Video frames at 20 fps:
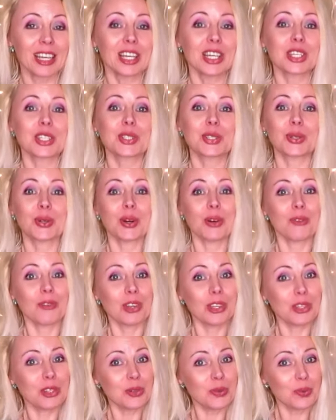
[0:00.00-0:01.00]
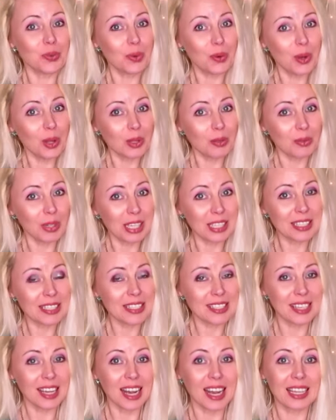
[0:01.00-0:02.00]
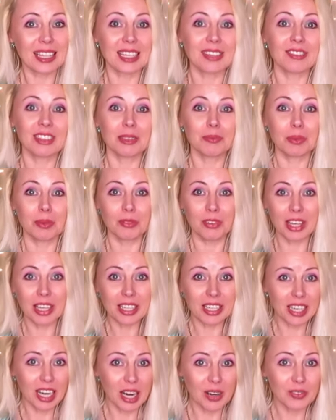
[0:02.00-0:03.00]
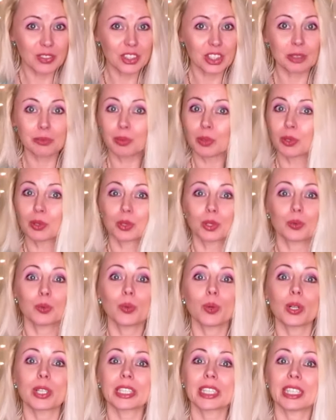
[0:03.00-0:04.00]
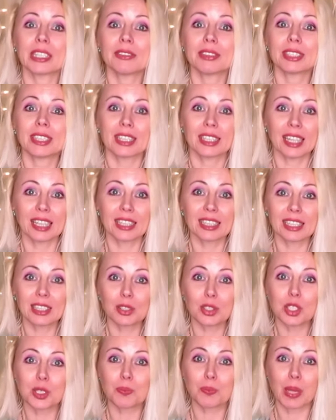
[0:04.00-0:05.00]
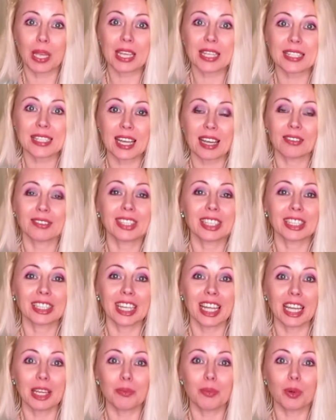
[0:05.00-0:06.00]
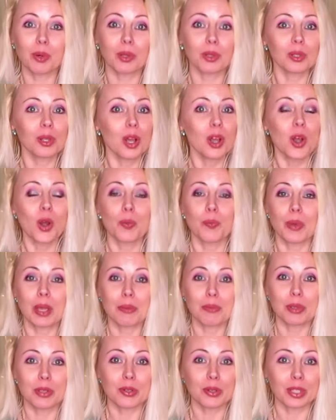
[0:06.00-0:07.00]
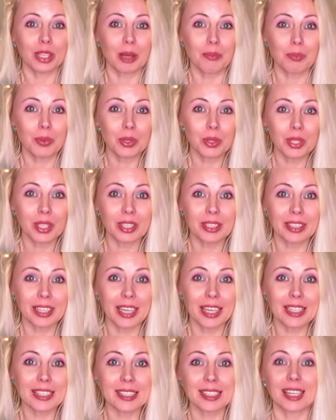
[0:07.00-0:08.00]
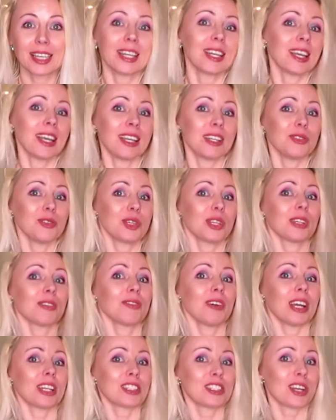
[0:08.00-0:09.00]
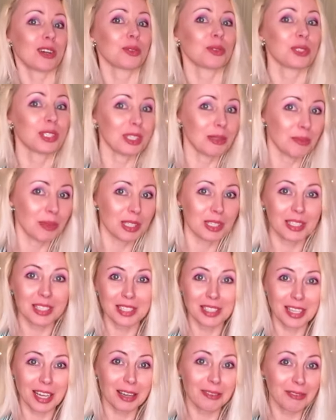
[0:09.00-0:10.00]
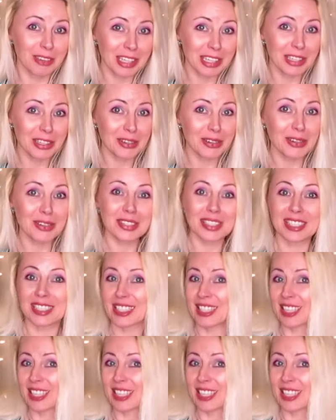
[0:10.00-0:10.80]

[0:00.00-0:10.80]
So when you roll one side, it will be very comfortable to work even in a little space of the table, maybe your computer desk, and you can watch our dreamer design videos,